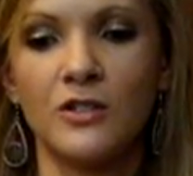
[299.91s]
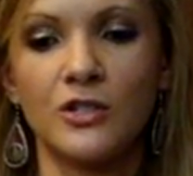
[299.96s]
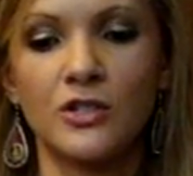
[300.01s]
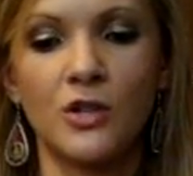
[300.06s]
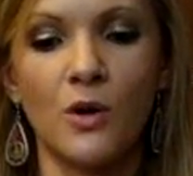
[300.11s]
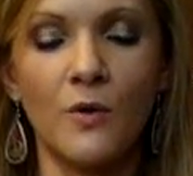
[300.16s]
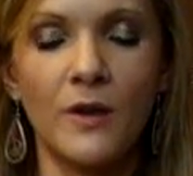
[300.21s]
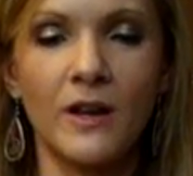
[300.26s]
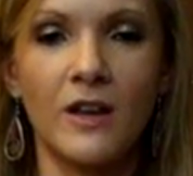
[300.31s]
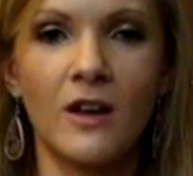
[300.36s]

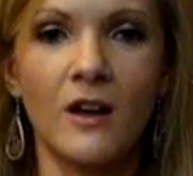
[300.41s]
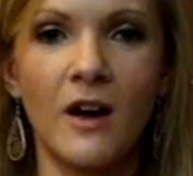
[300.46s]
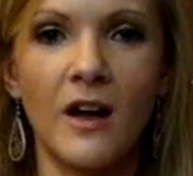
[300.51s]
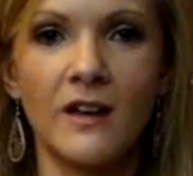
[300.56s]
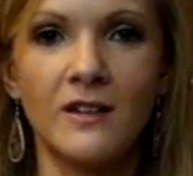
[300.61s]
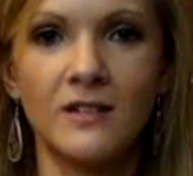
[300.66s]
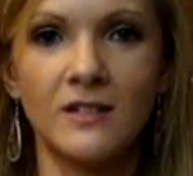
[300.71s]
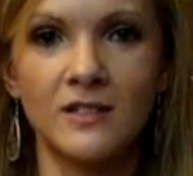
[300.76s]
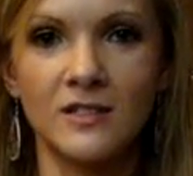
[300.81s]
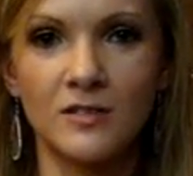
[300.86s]
showing
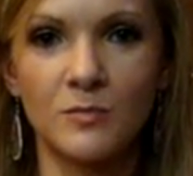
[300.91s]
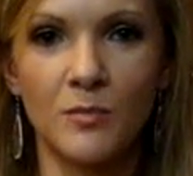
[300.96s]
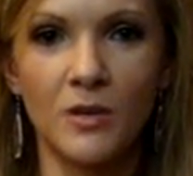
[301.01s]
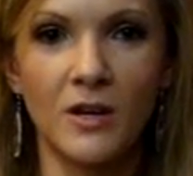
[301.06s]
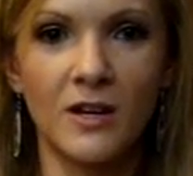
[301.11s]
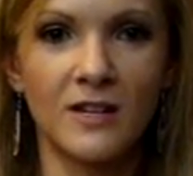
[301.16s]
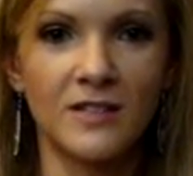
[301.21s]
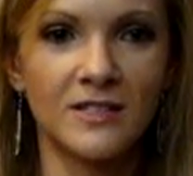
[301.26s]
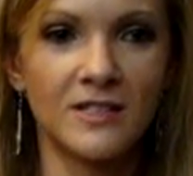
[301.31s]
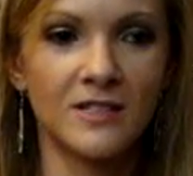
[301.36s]
kindness,
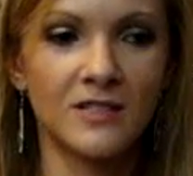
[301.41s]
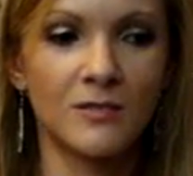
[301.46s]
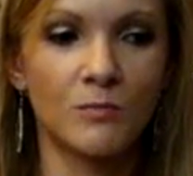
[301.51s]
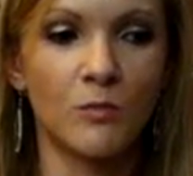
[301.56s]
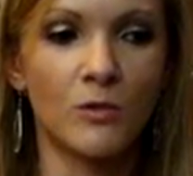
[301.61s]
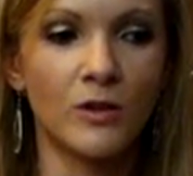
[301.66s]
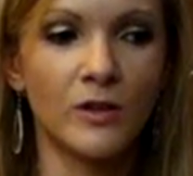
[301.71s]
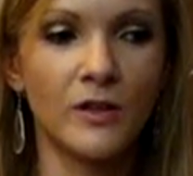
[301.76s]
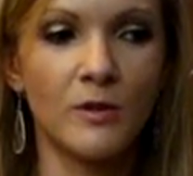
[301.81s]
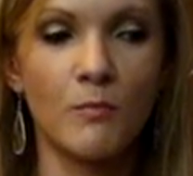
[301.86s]
because it's
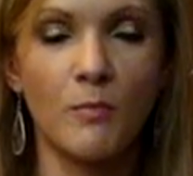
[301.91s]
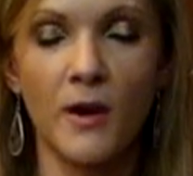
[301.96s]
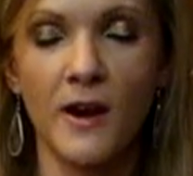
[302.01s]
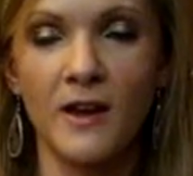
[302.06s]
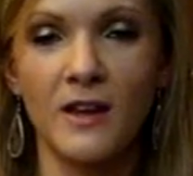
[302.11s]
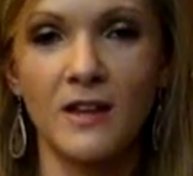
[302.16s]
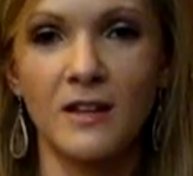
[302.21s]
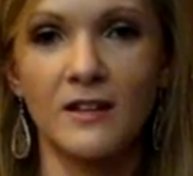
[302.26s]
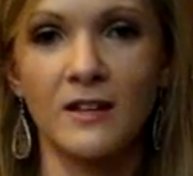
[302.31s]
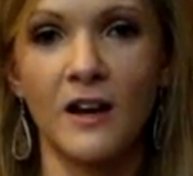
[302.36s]
really
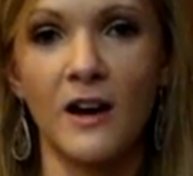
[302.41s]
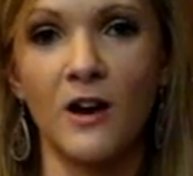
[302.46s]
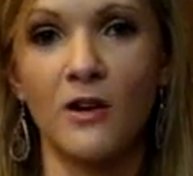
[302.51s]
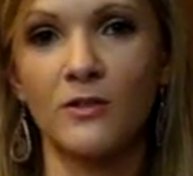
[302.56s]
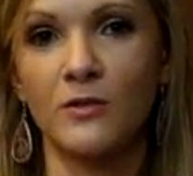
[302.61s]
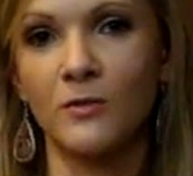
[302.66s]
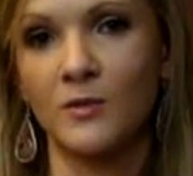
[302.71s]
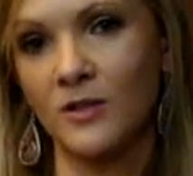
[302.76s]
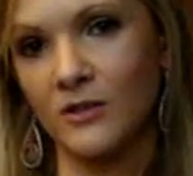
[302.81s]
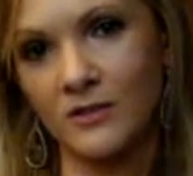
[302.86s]
breaking
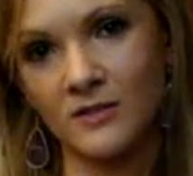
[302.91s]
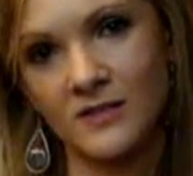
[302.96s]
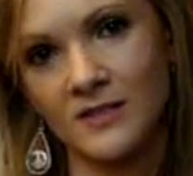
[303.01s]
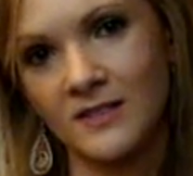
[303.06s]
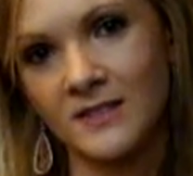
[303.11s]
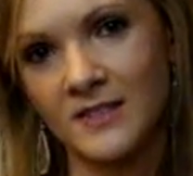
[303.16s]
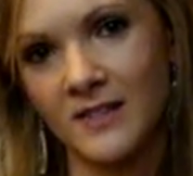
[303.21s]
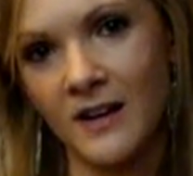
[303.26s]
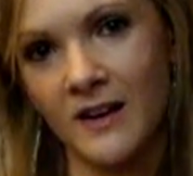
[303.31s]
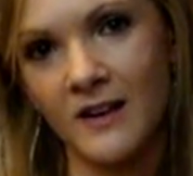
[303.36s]
down around
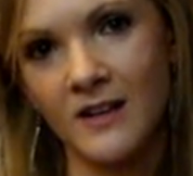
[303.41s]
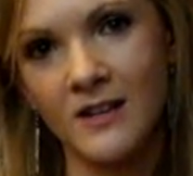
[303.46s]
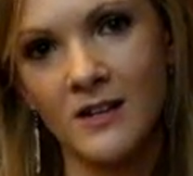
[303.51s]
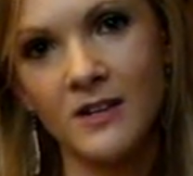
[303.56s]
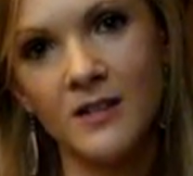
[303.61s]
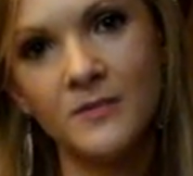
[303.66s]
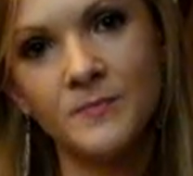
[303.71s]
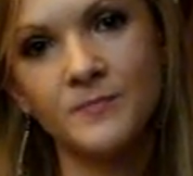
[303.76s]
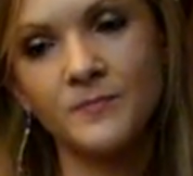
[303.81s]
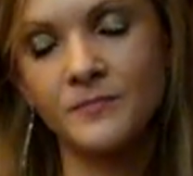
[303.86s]

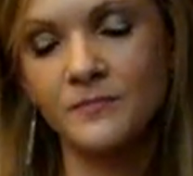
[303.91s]
society.